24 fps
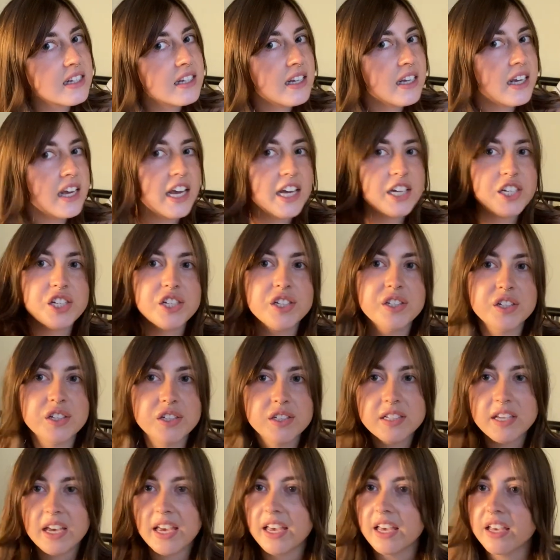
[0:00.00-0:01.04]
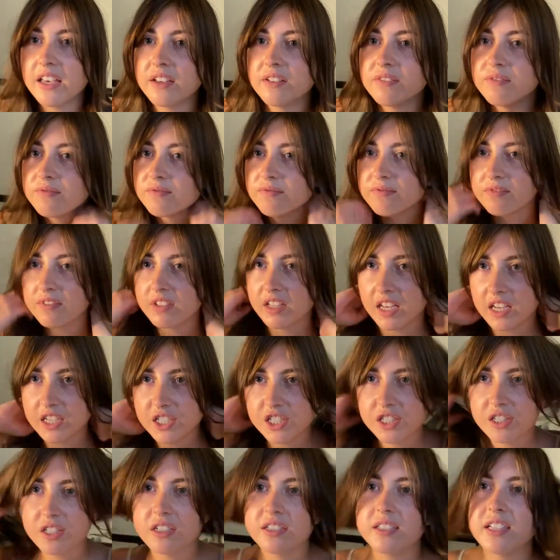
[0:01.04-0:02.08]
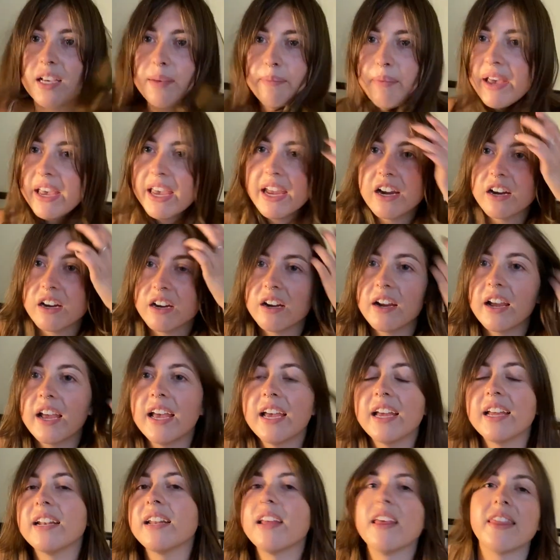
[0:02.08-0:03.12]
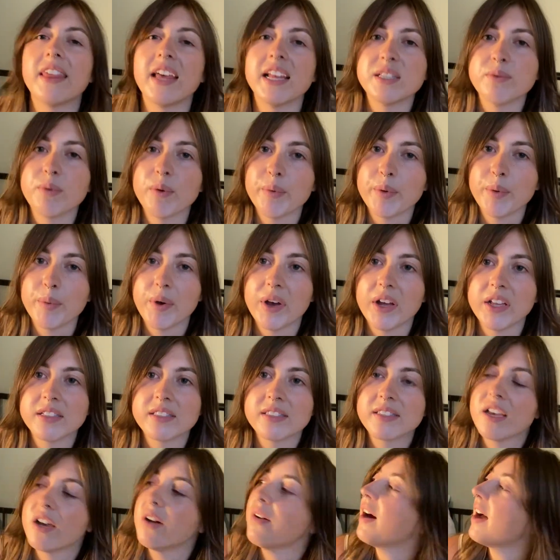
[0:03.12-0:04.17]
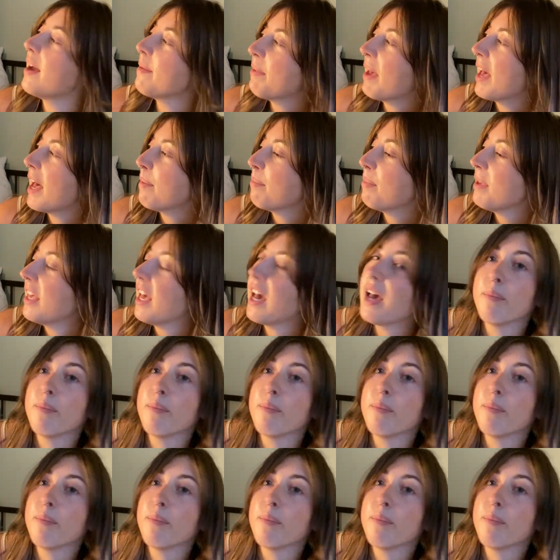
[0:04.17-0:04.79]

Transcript: it just looks like it just looks like my hair and that's what we want. So I'm happy, I'm